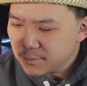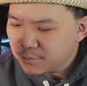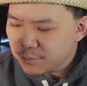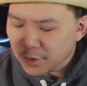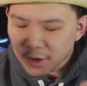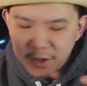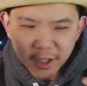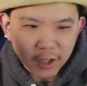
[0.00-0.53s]

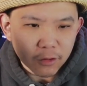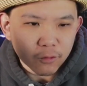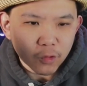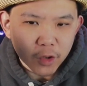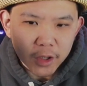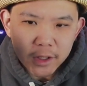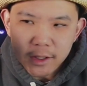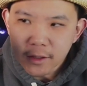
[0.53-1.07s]
burning
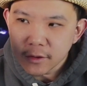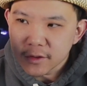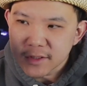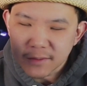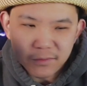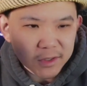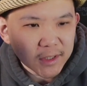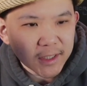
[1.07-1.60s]
wood or
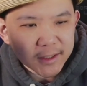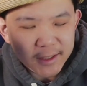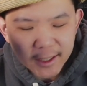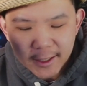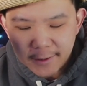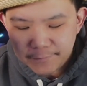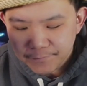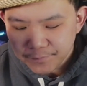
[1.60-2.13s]
something like
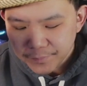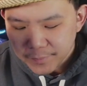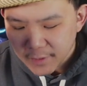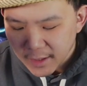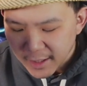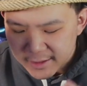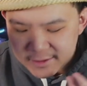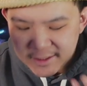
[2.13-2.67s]
that.
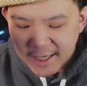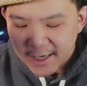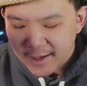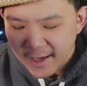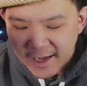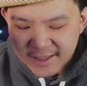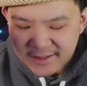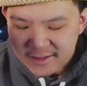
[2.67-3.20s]
Has that
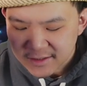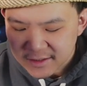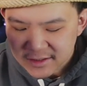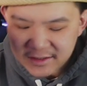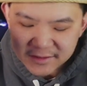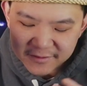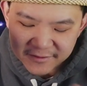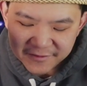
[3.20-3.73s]
esque
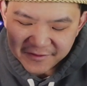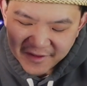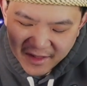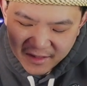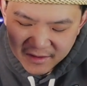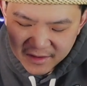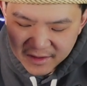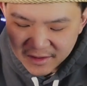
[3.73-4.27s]

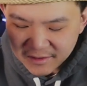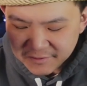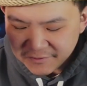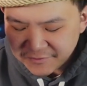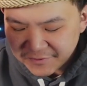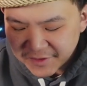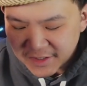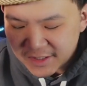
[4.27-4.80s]
um,
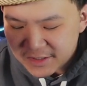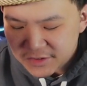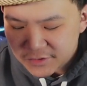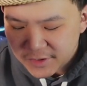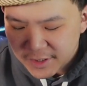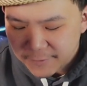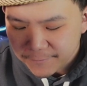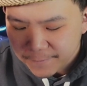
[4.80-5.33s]
feeling to
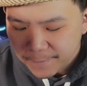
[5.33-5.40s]
it.